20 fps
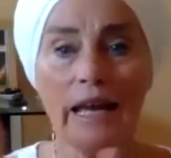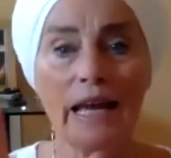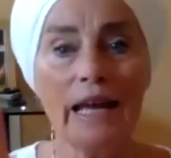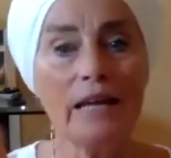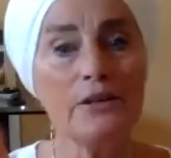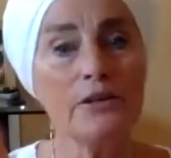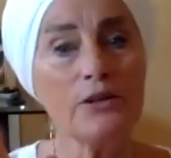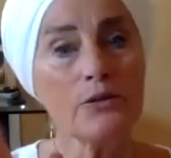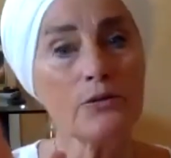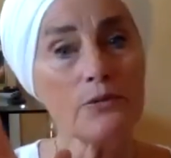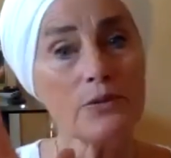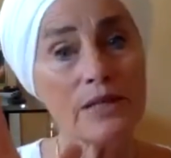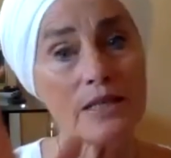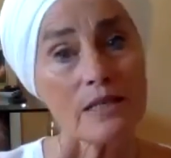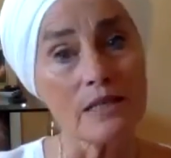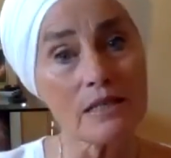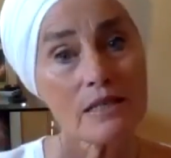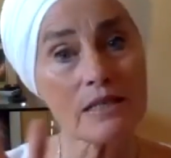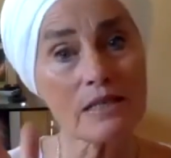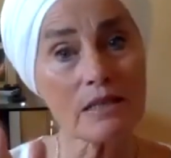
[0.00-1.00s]
And your
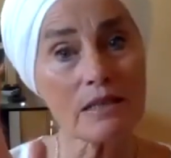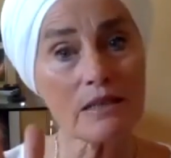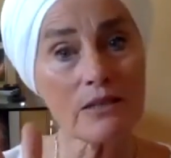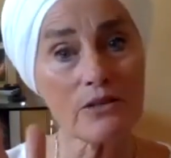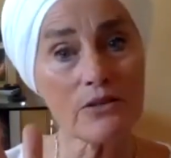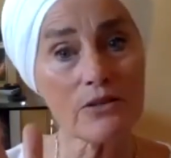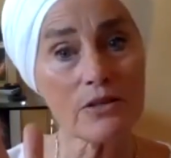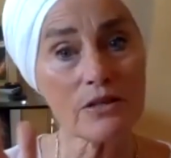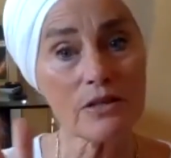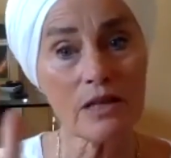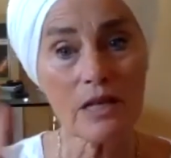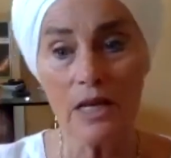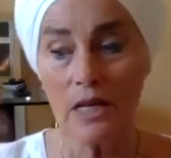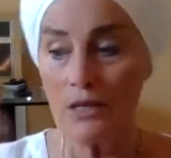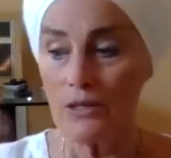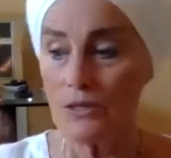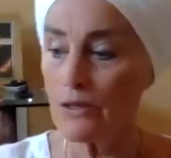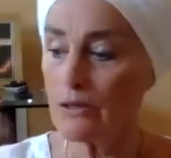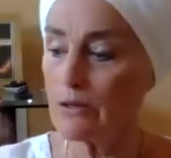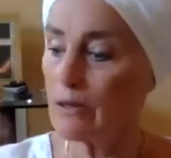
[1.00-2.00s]
wrists loose
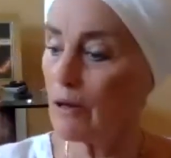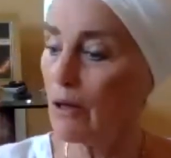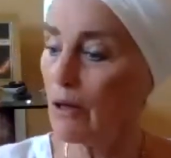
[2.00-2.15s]
so that